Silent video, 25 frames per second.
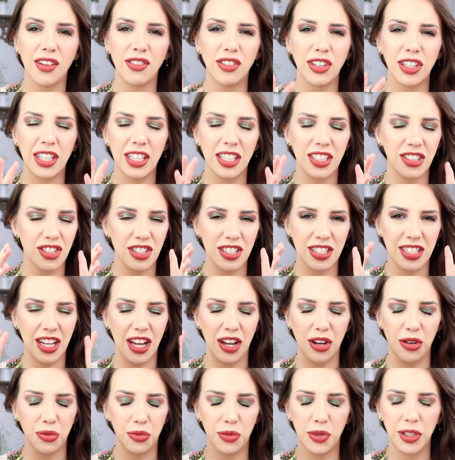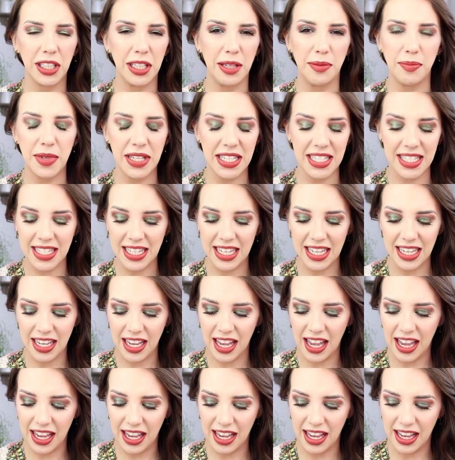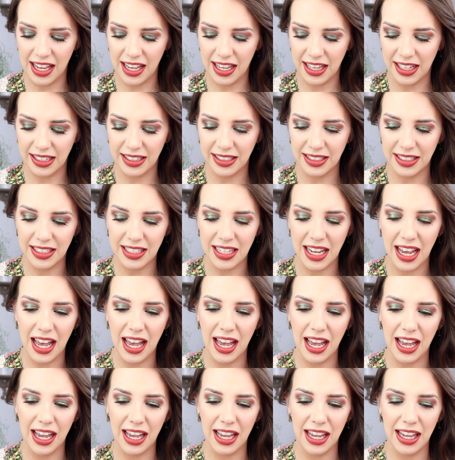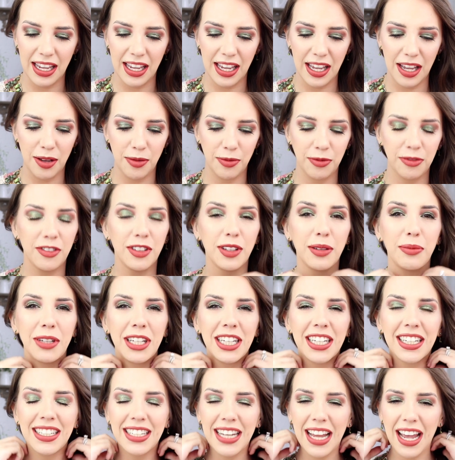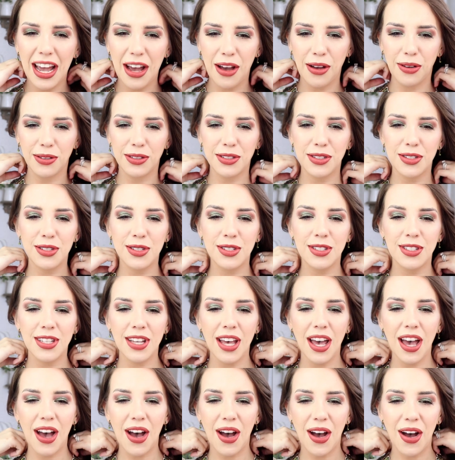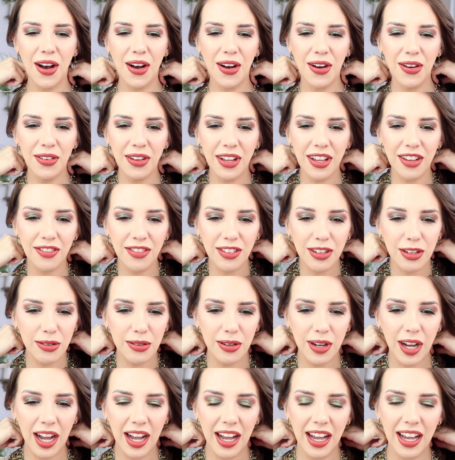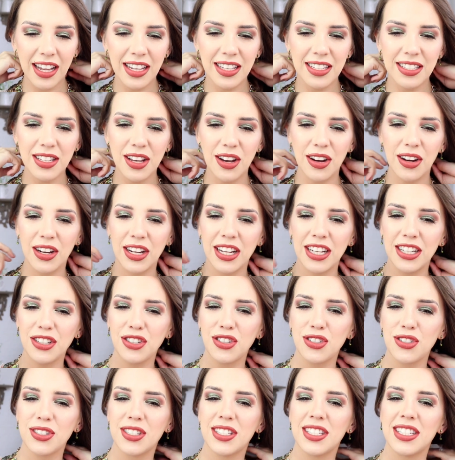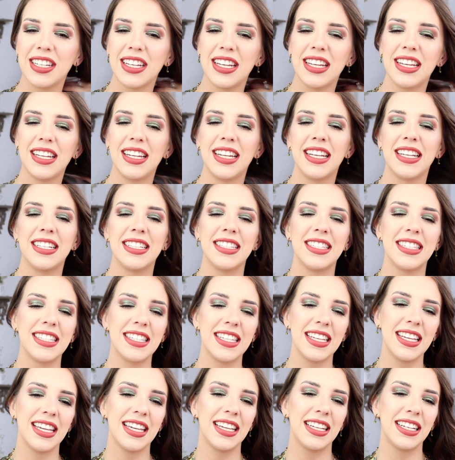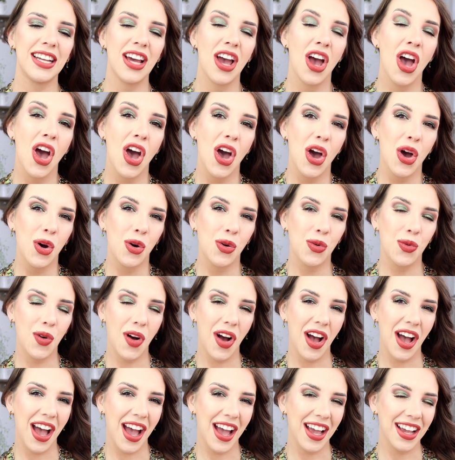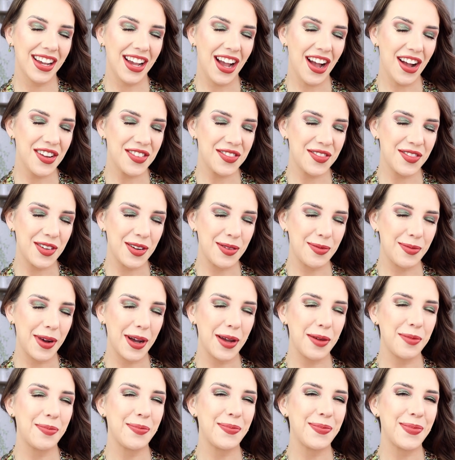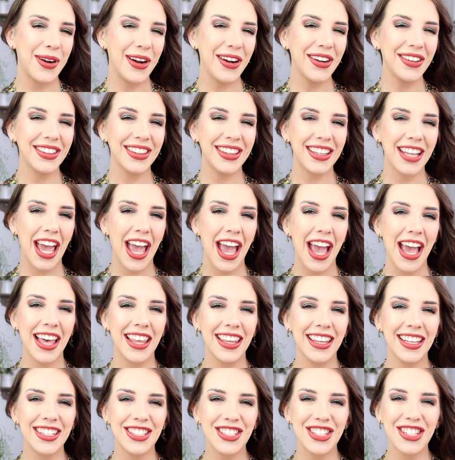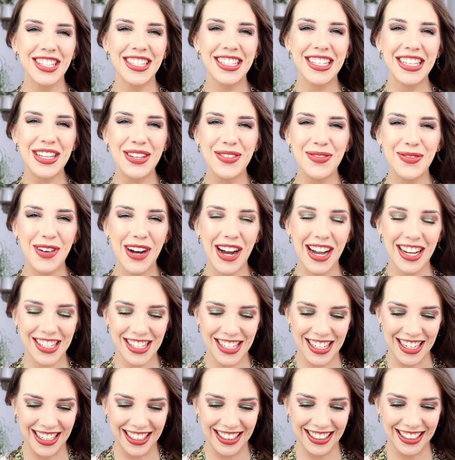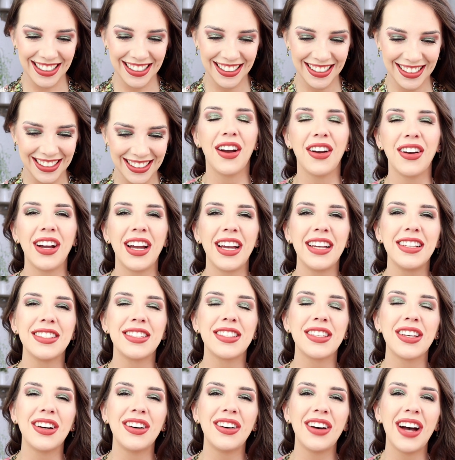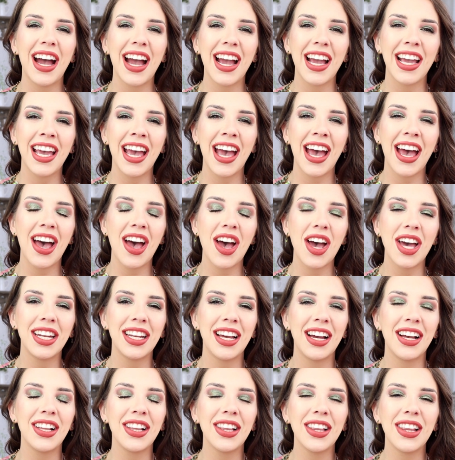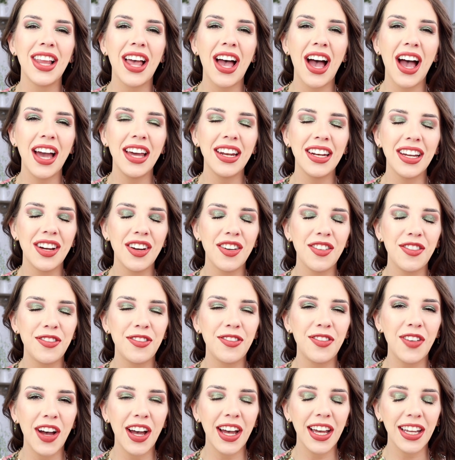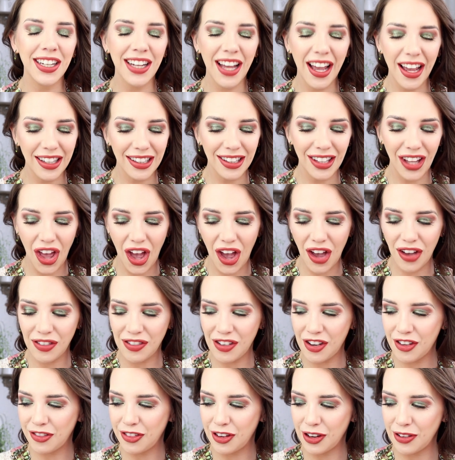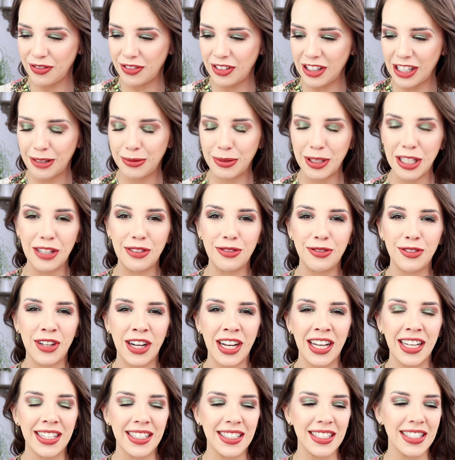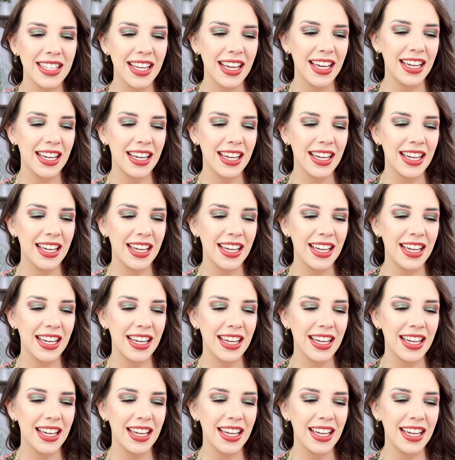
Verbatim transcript: everything just got really busy and I am filming it now. So if you guys are interested in seeing what I got for my birthday, then just keep watching. All right, so I had a lot of fun and love from family and friends,